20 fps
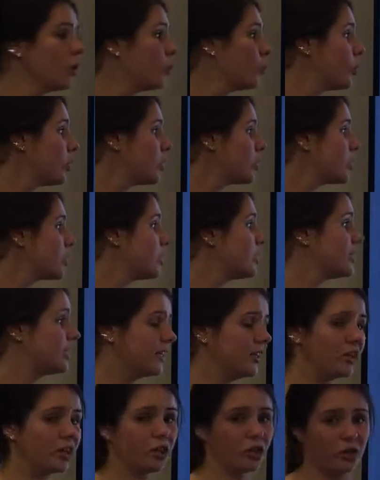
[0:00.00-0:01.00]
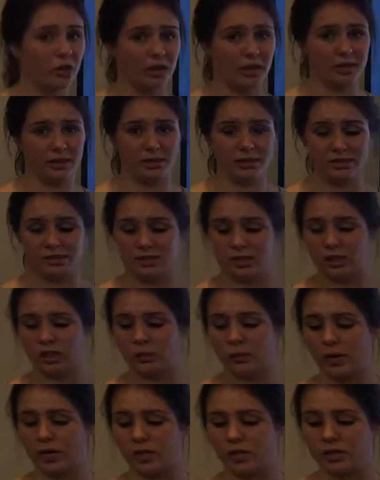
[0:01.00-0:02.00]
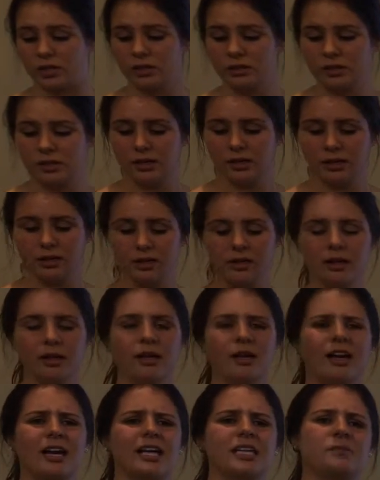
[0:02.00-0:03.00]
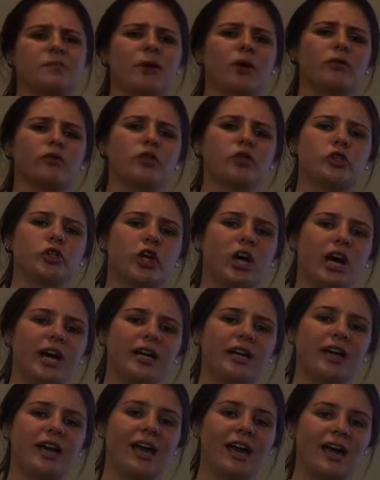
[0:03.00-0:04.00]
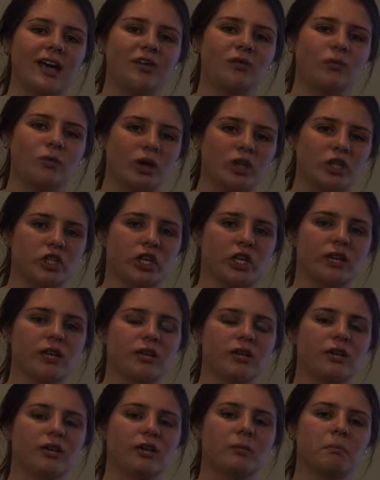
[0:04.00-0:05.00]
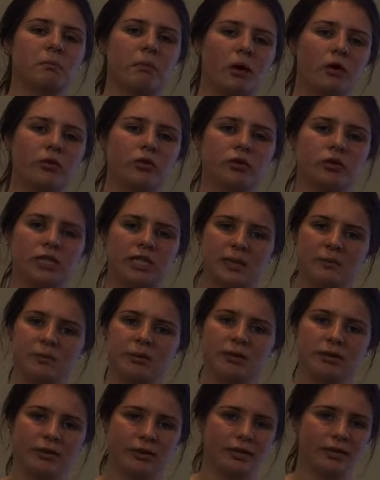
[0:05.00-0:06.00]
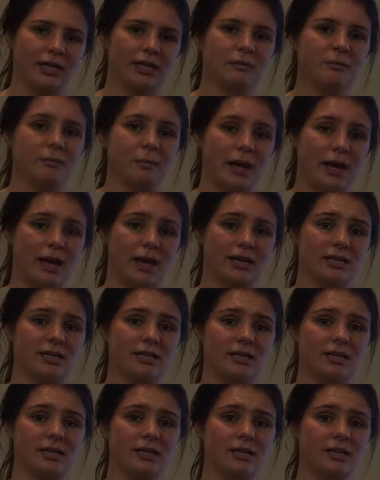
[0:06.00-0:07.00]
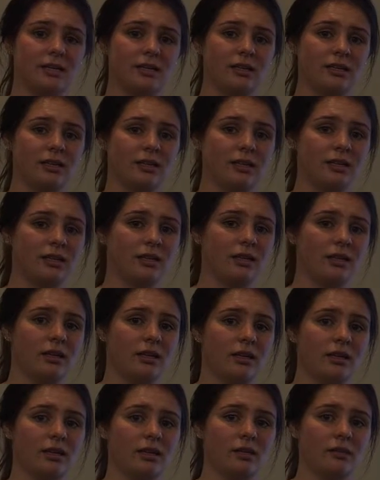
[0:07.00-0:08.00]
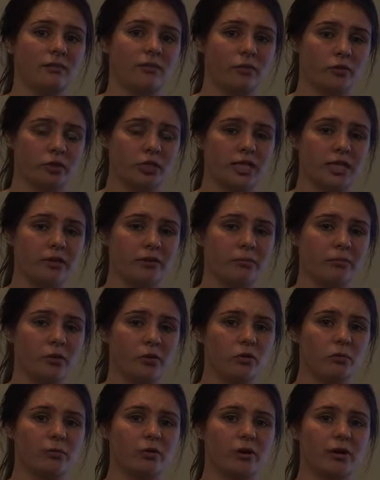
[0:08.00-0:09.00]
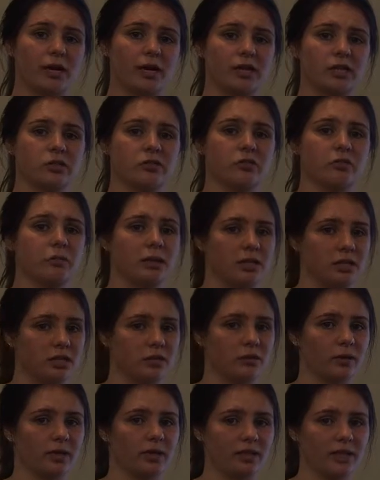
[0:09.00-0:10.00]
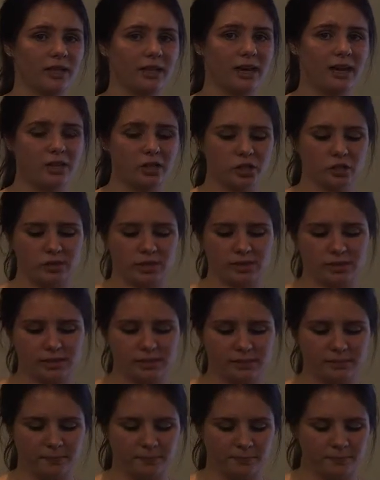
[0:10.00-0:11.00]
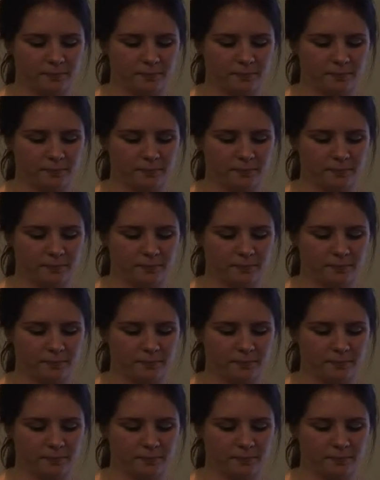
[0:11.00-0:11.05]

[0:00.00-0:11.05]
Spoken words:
which did occur in this situation, as both China and Russia both temporarily banned Fonterra milk products from entering their countries.